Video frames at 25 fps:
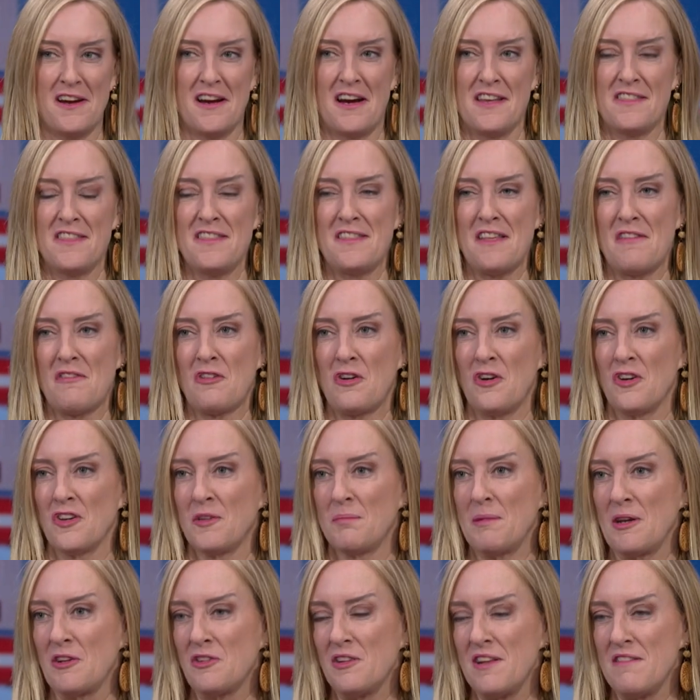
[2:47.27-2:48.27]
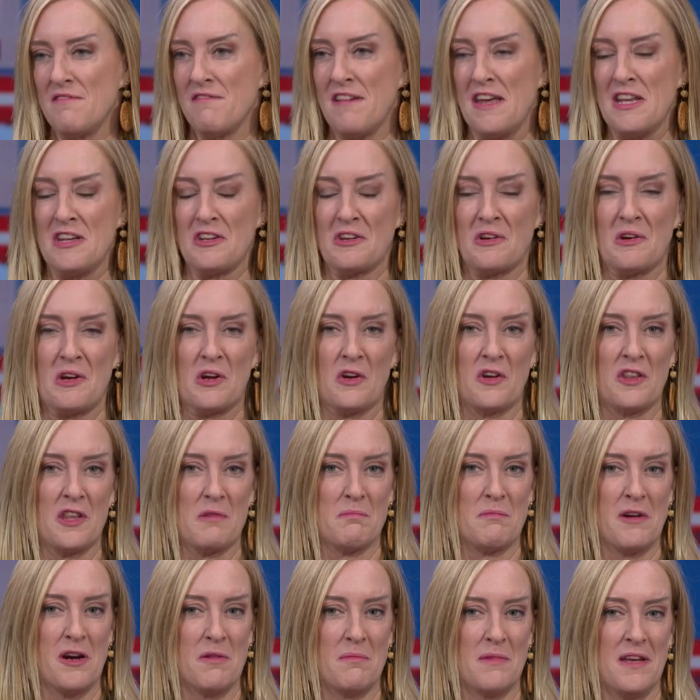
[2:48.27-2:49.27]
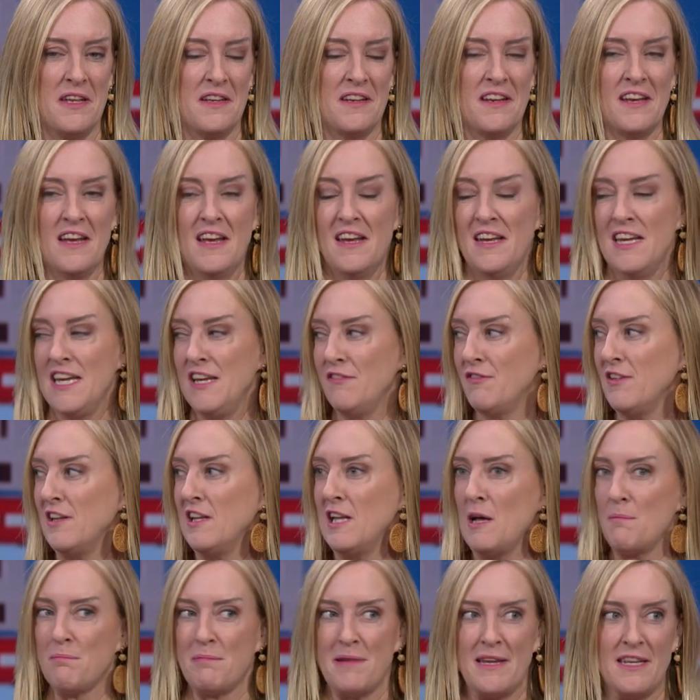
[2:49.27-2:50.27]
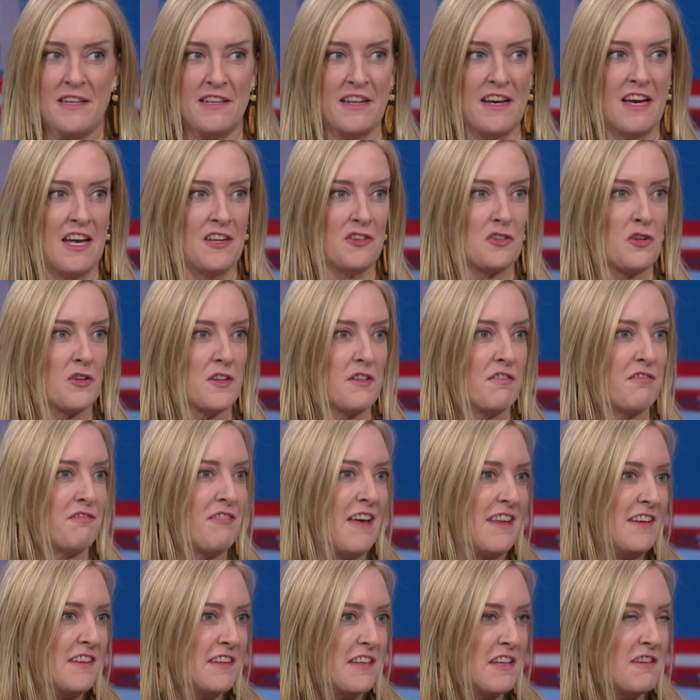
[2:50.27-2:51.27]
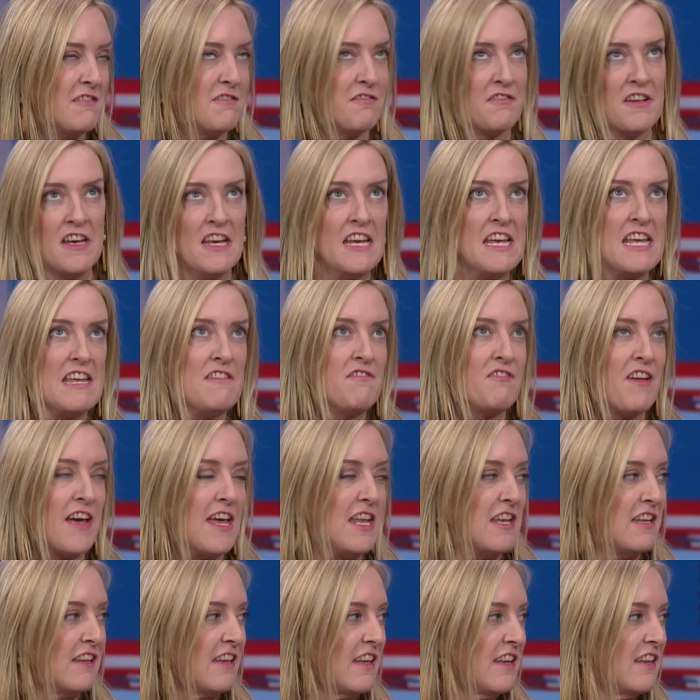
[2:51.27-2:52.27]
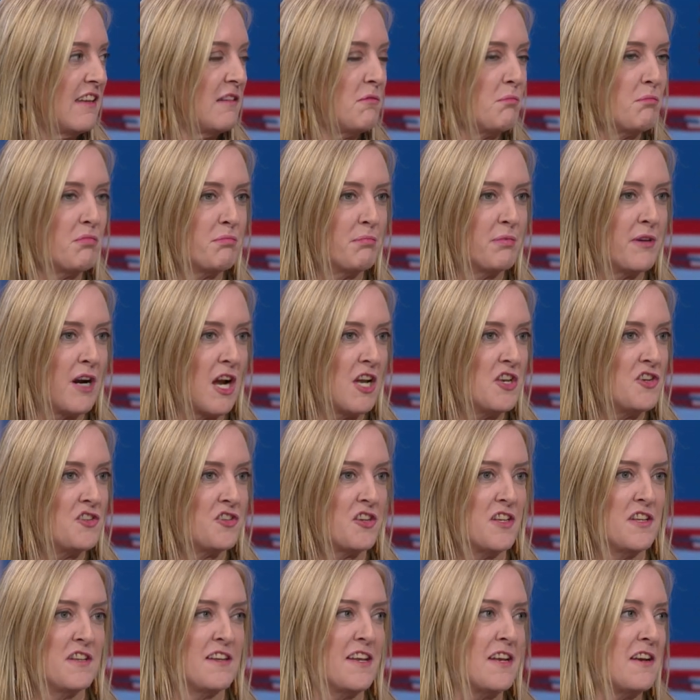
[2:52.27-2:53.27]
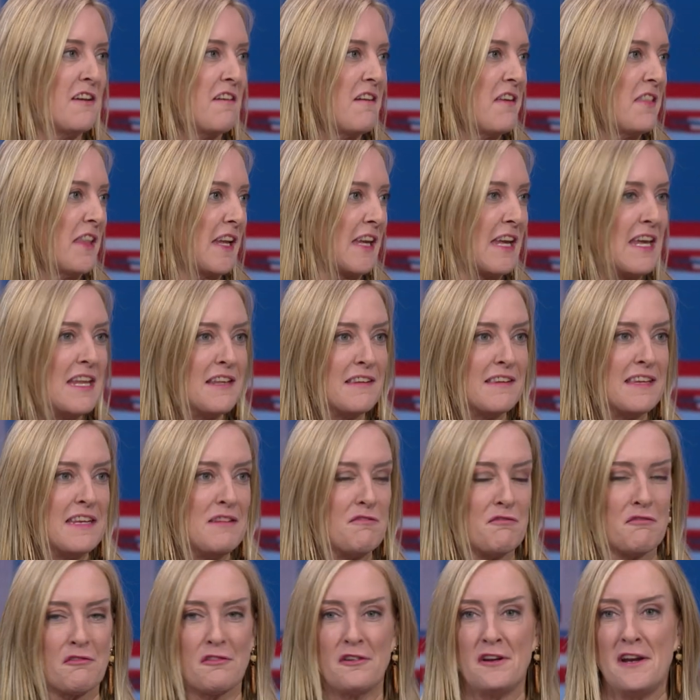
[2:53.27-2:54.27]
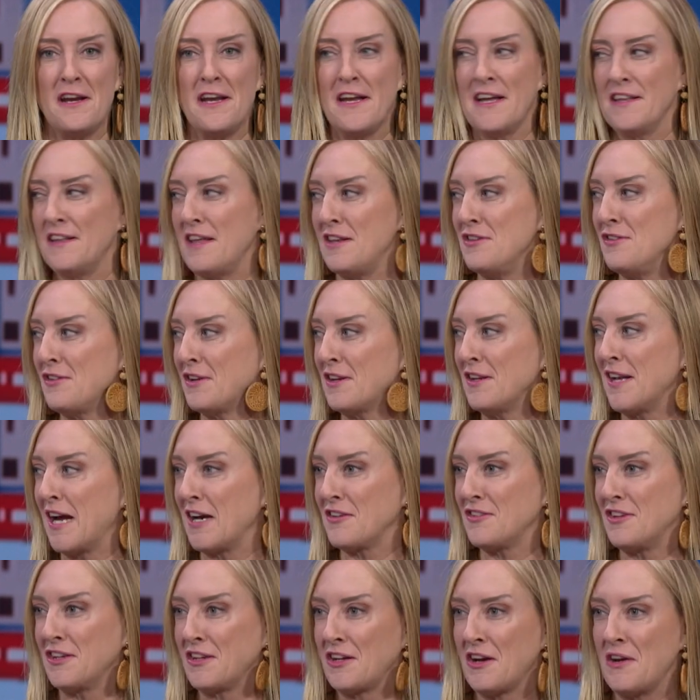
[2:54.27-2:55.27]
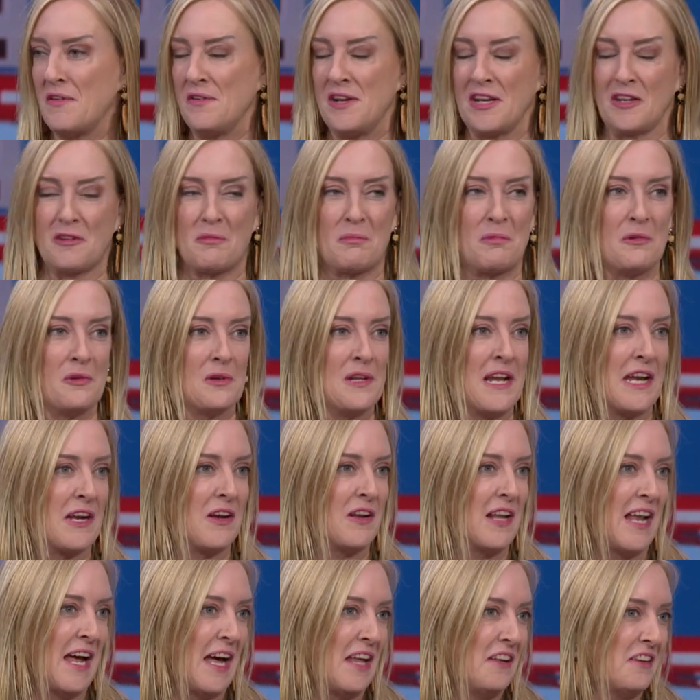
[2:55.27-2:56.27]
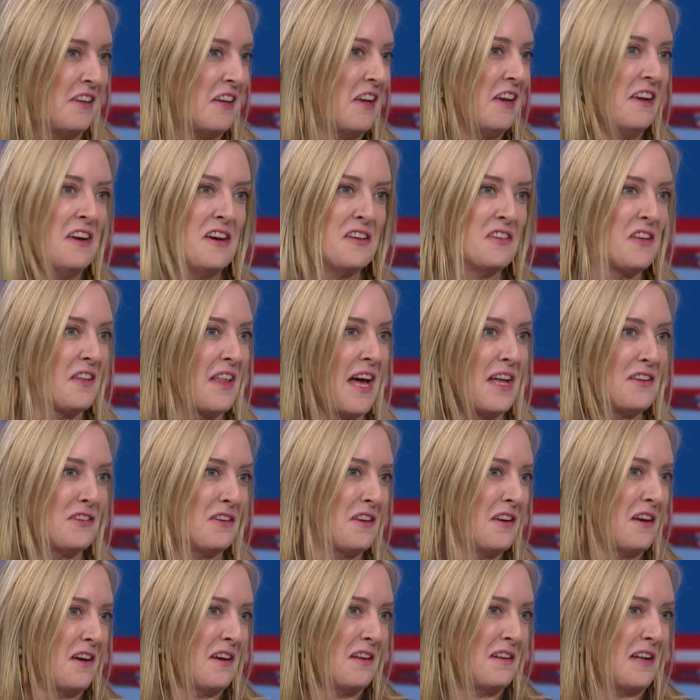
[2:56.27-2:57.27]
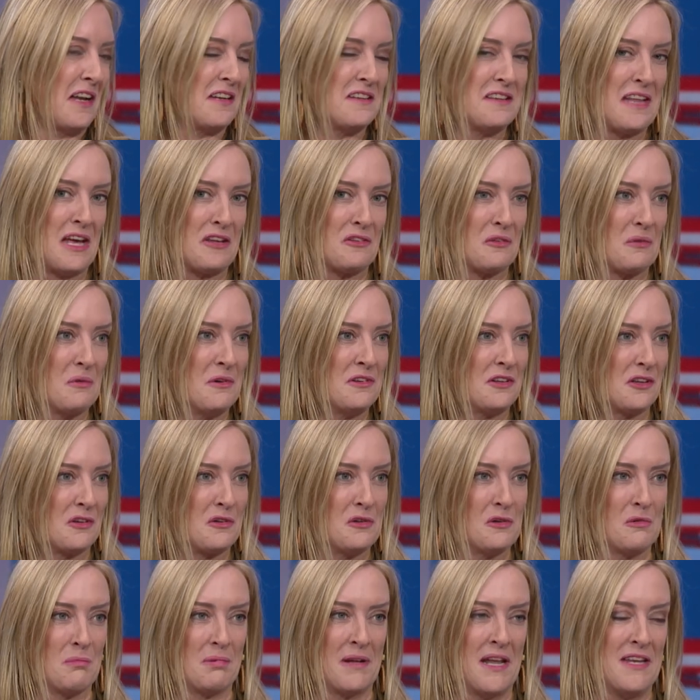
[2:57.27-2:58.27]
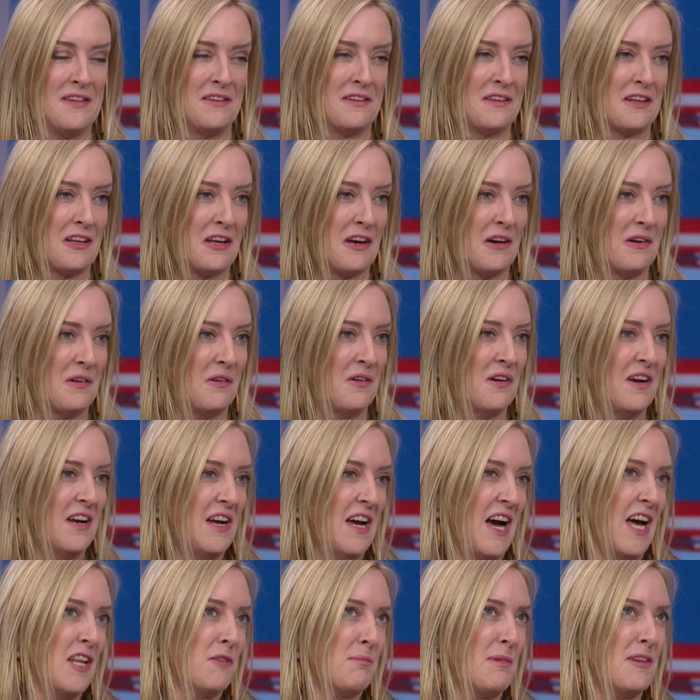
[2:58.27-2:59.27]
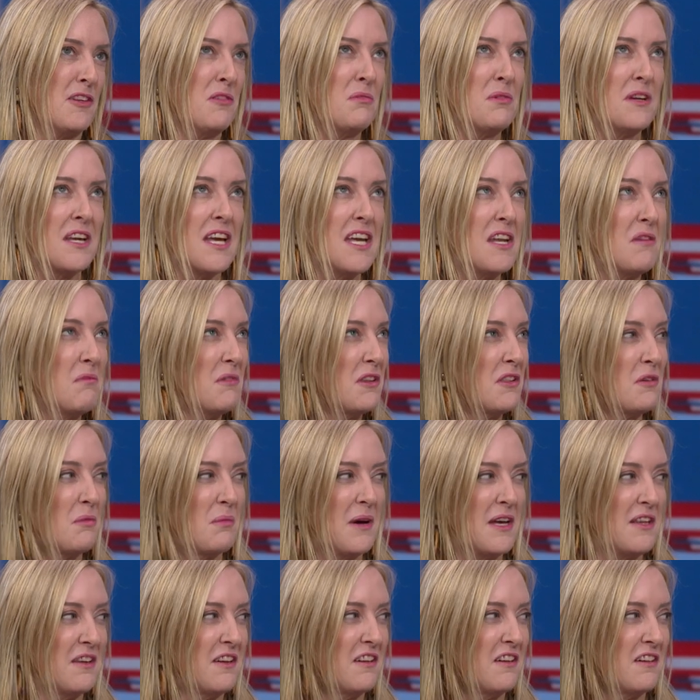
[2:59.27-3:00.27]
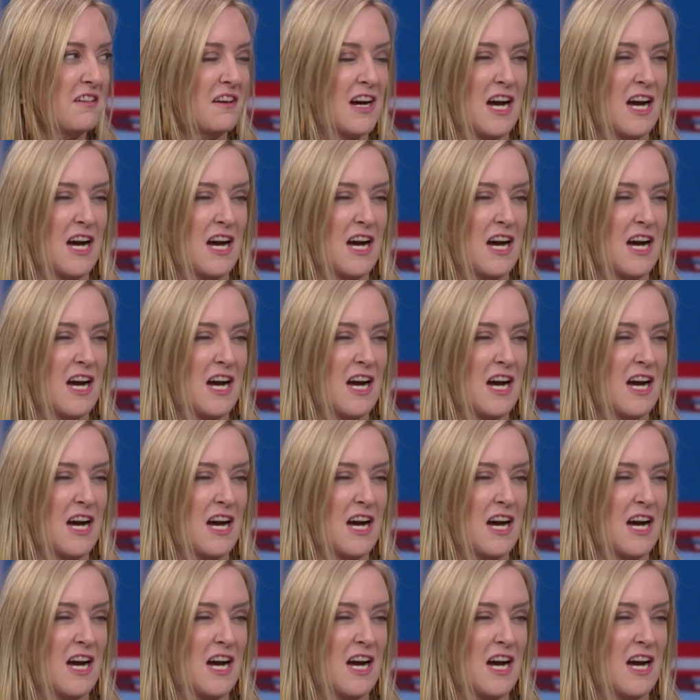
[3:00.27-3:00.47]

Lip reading: I think they've got a special event going on at the moment. Even Lapita has got a festive event and brunch and dinner, and the kids eat free, and then you can actually go and explore Legoland. So that's always a cool place to go, especially again with the weather.